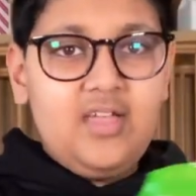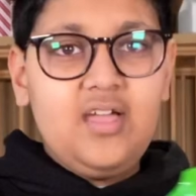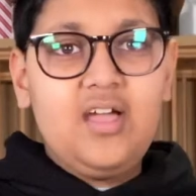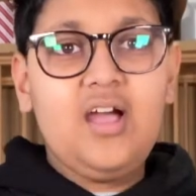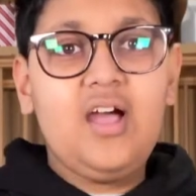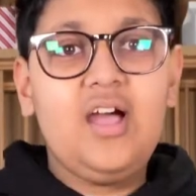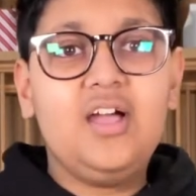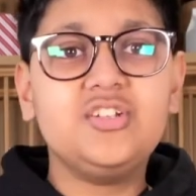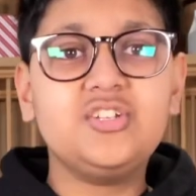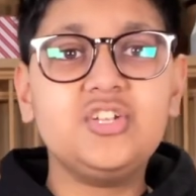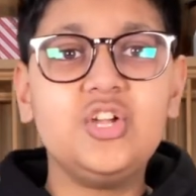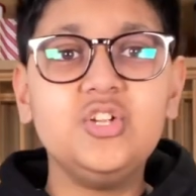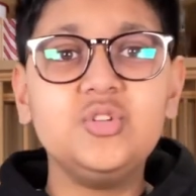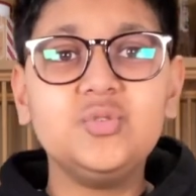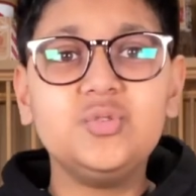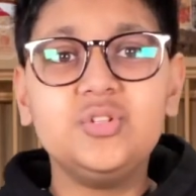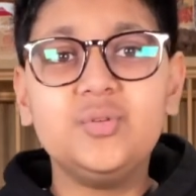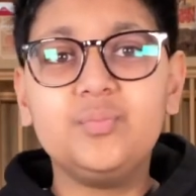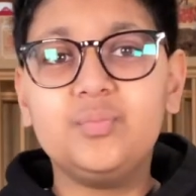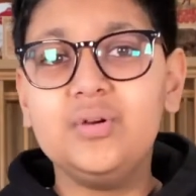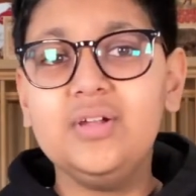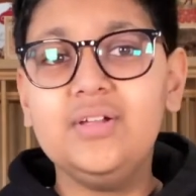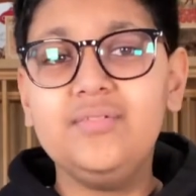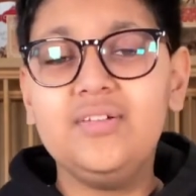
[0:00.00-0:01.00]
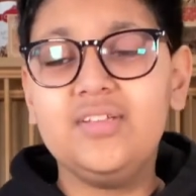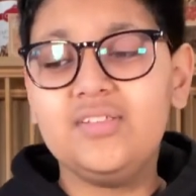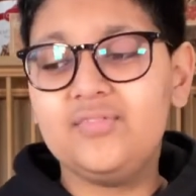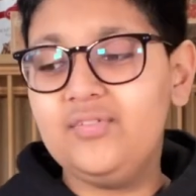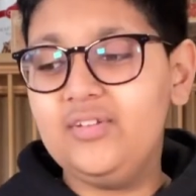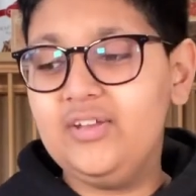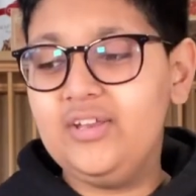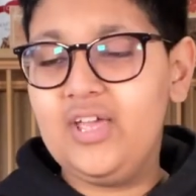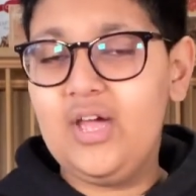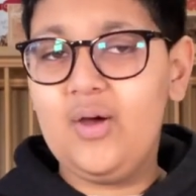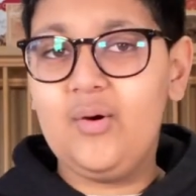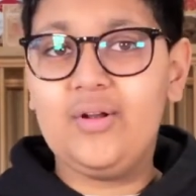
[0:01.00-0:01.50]
I showed you in the previous
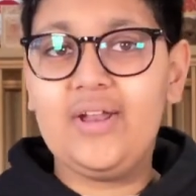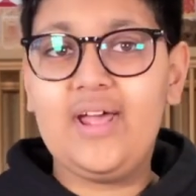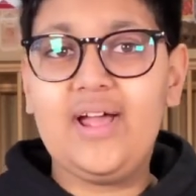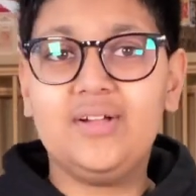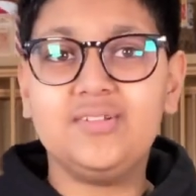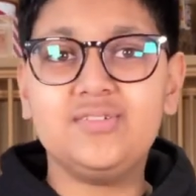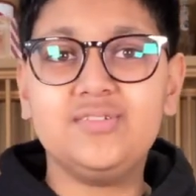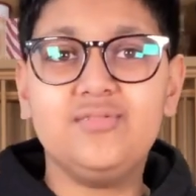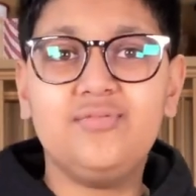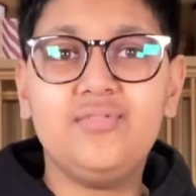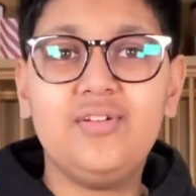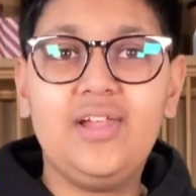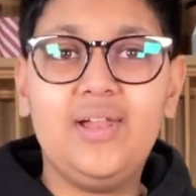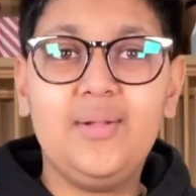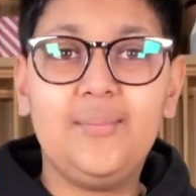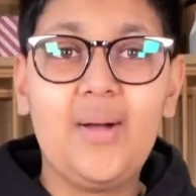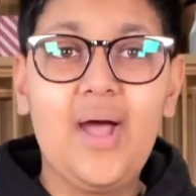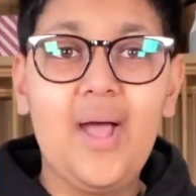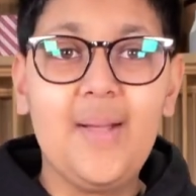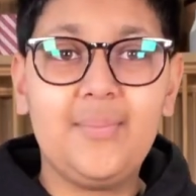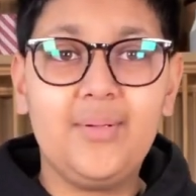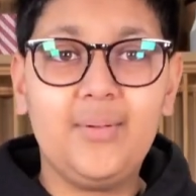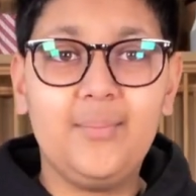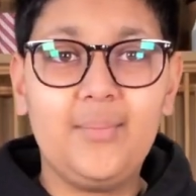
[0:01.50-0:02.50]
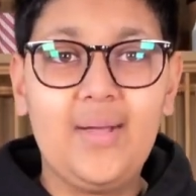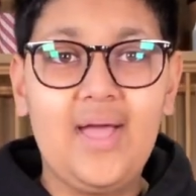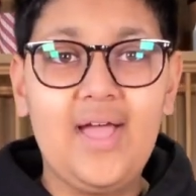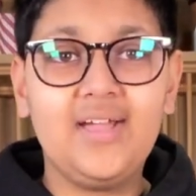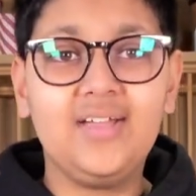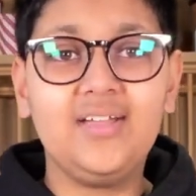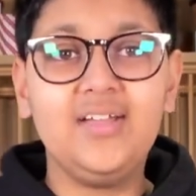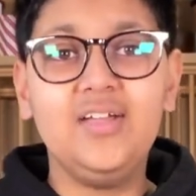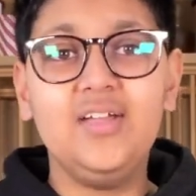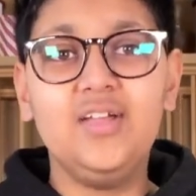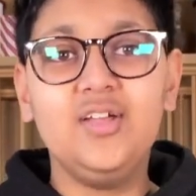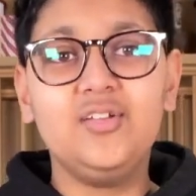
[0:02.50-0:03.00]
video on how to fill a piping bag,
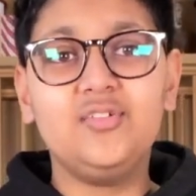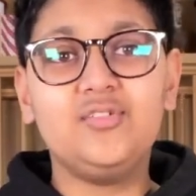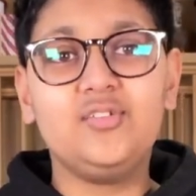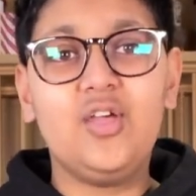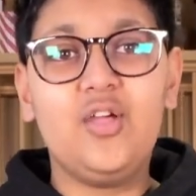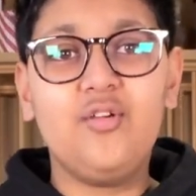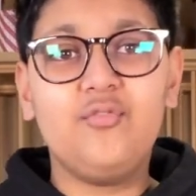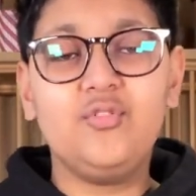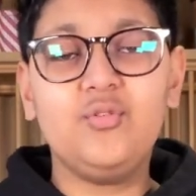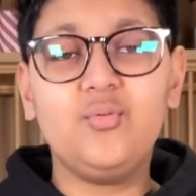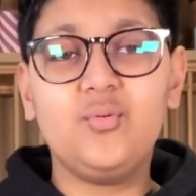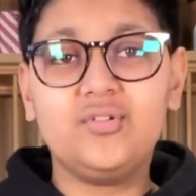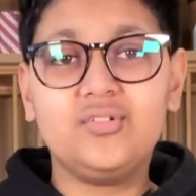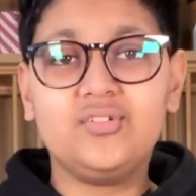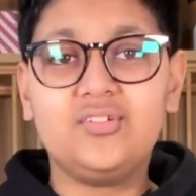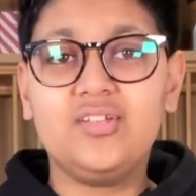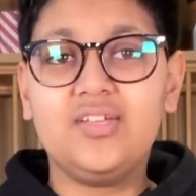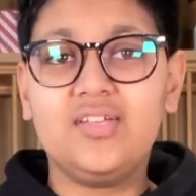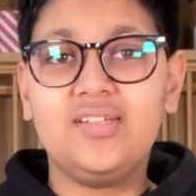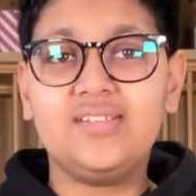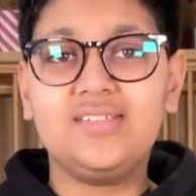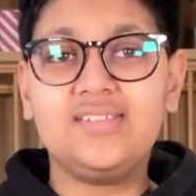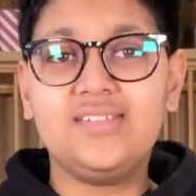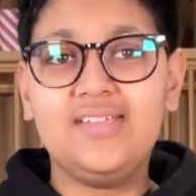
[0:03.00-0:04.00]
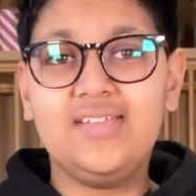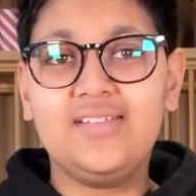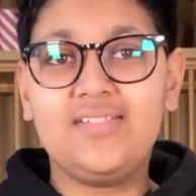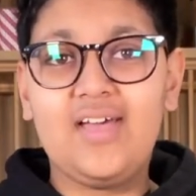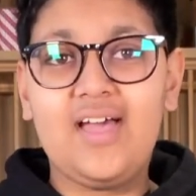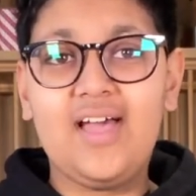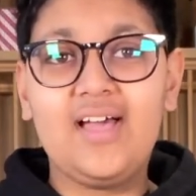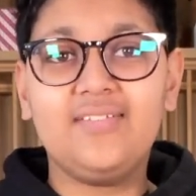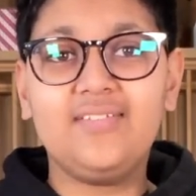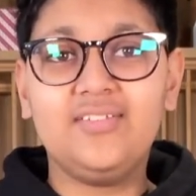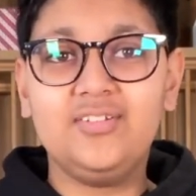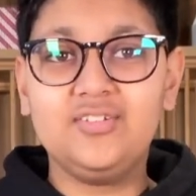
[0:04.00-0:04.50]
so if you want to see
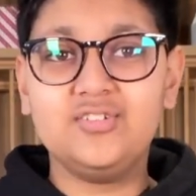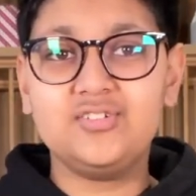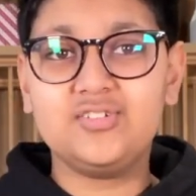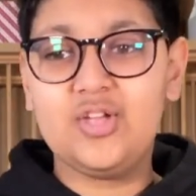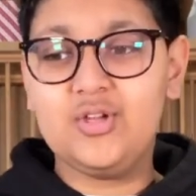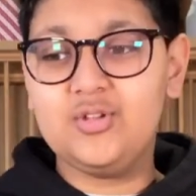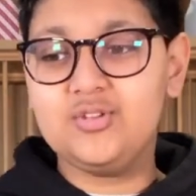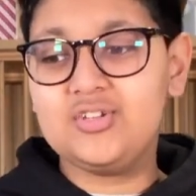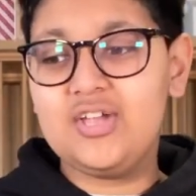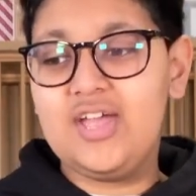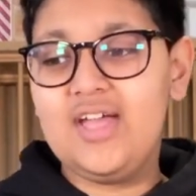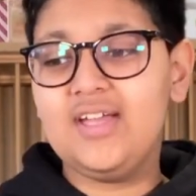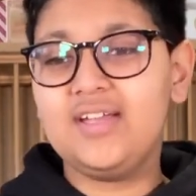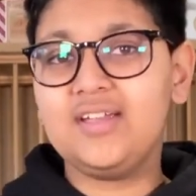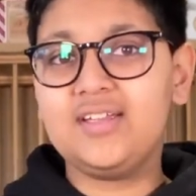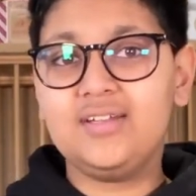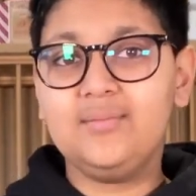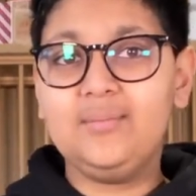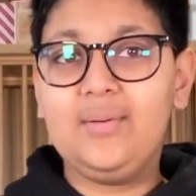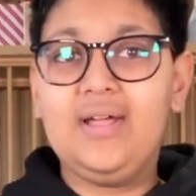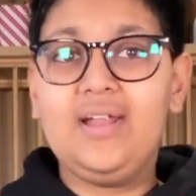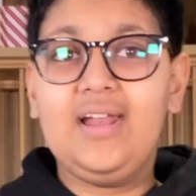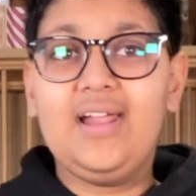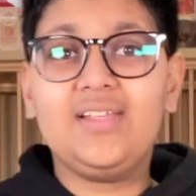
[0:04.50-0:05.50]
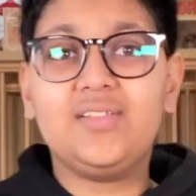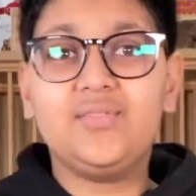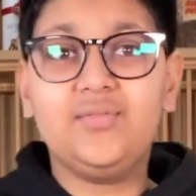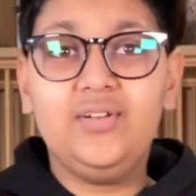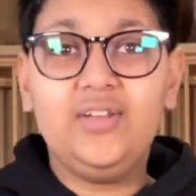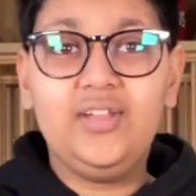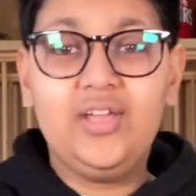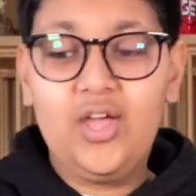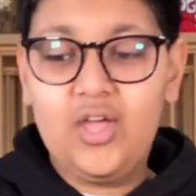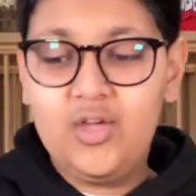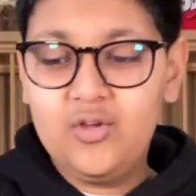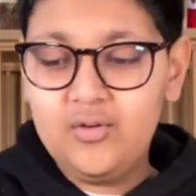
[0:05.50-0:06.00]
that, then just go check my last
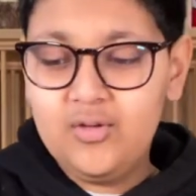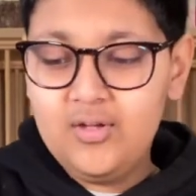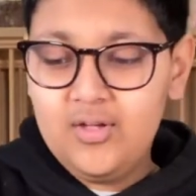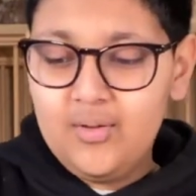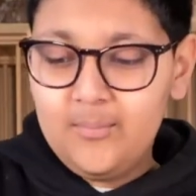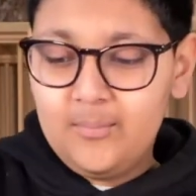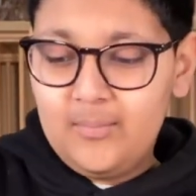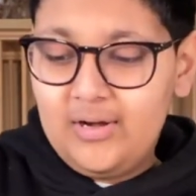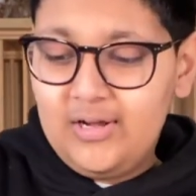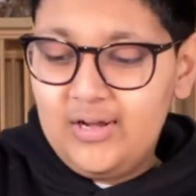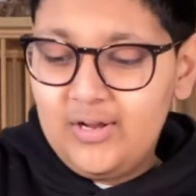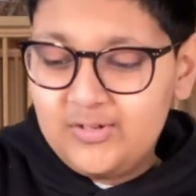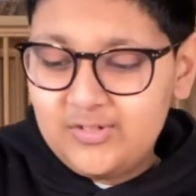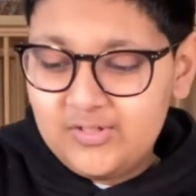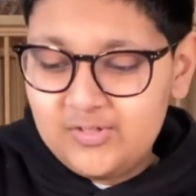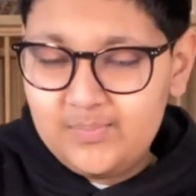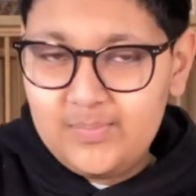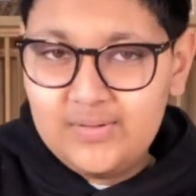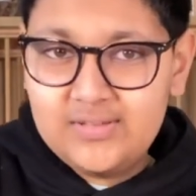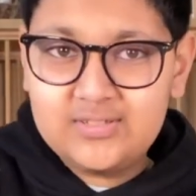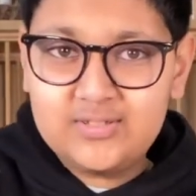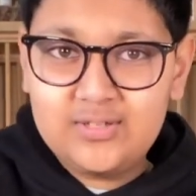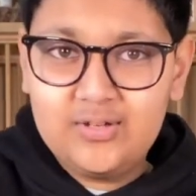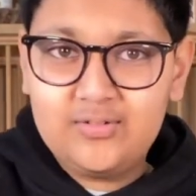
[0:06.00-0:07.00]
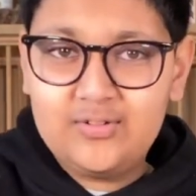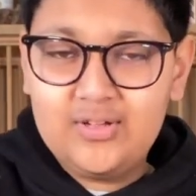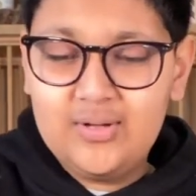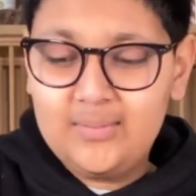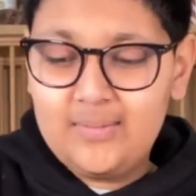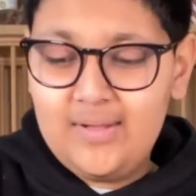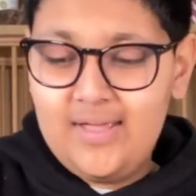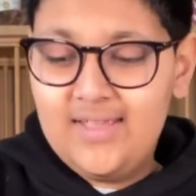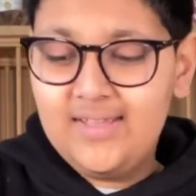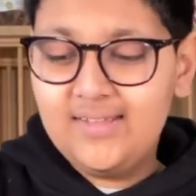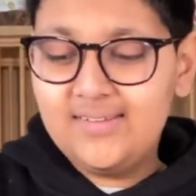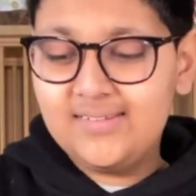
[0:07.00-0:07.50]
video, my Lotus Biscoff
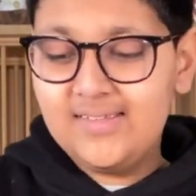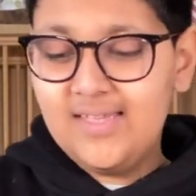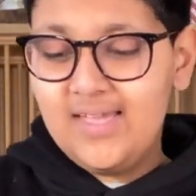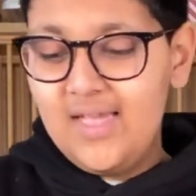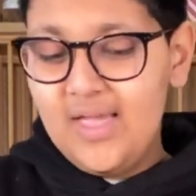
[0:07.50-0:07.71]
cupcakes.